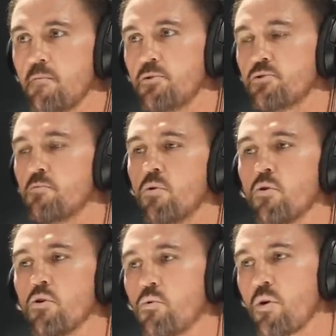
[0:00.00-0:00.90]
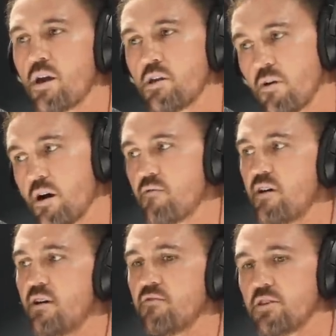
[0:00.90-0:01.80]
But the more aware you are
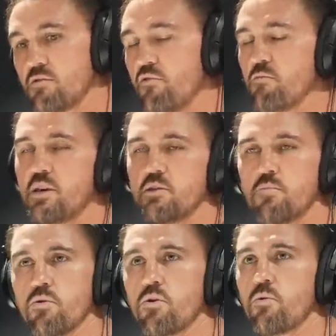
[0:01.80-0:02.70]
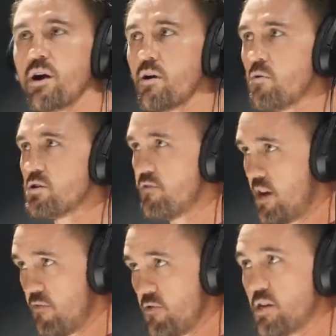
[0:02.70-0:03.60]
of everything, or for me, the more aware I was of
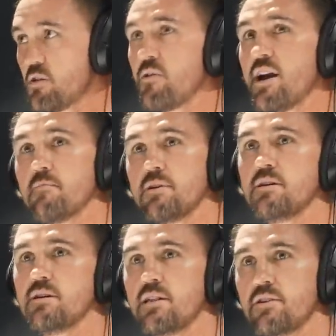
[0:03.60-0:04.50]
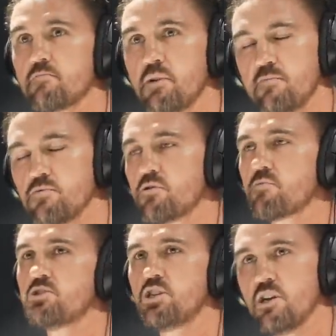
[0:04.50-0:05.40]
everything around me and the people
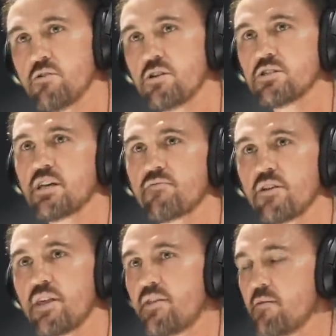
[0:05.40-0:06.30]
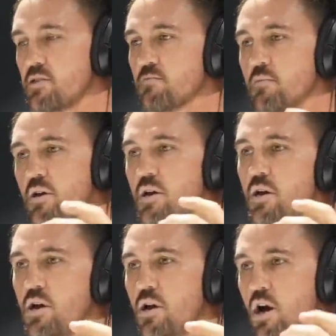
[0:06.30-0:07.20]
cheering and stuff like that, that means I'm
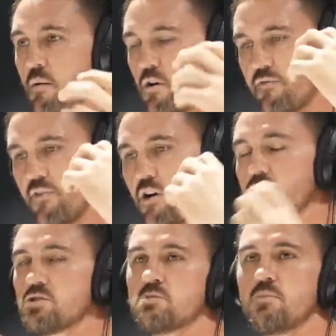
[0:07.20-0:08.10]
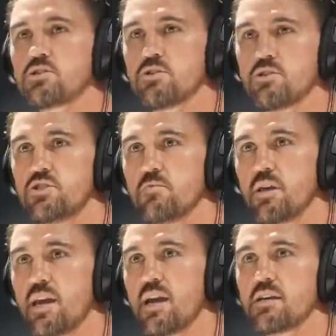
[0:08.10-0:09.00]
I'm not focused as much on the job. Yeah,
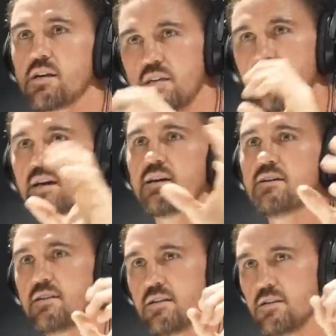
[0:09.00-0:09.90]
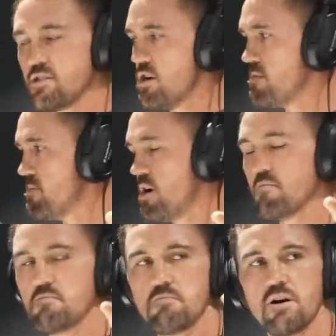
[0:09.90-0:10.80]
your adrenaline yeah. hasn't. So I'm, yeah.
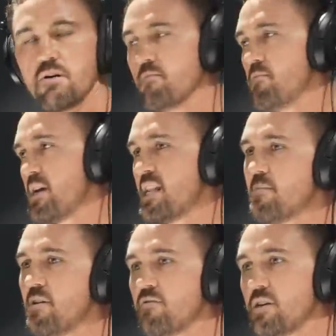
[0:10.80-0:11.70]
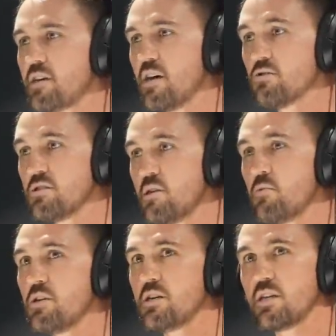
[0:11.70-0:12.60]
I'm I'm picking up everything else, and
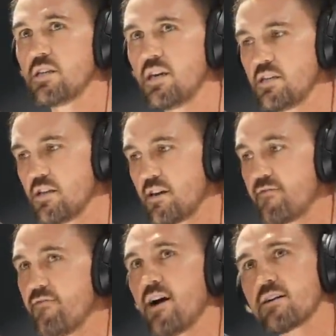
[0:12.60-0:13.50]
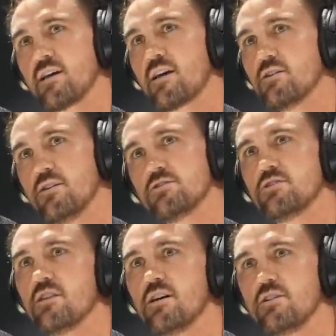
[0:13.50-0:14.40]
then when you're getting hit, you're like, "Fuck, that
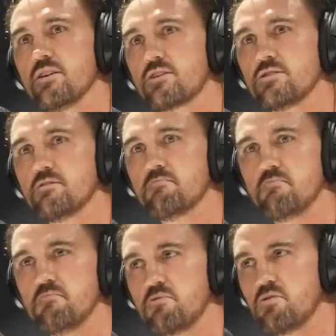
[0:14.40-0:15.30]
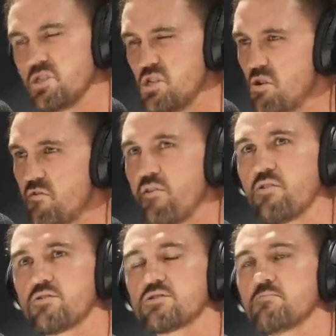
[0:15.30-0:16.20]
hurts," you know, like because you because you're not
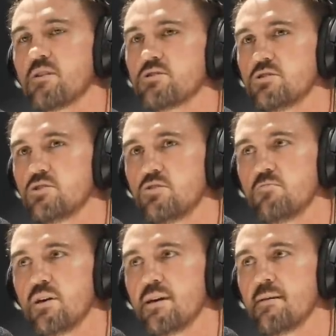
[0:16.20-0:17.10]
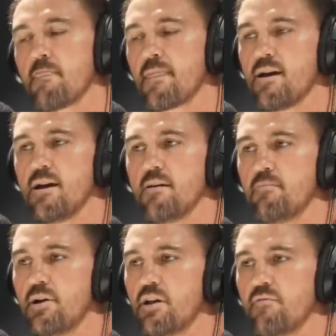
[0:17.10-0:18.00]
focused as much as you should be.
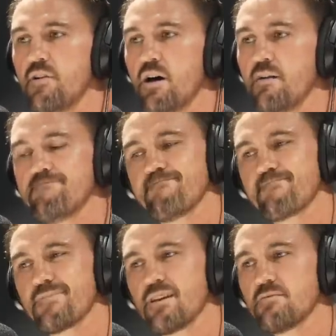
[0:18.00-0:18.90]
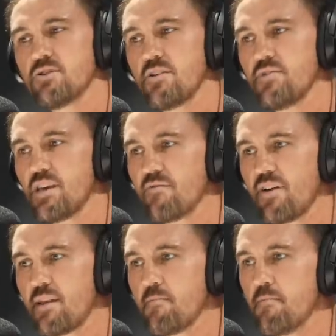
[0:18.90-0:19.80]
But i am I'm trying to think if I've
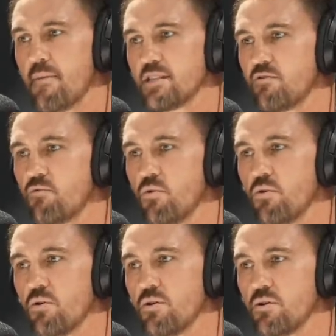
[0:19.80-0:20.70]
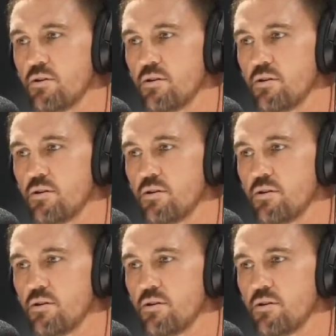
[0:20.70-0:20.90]
had a massive war.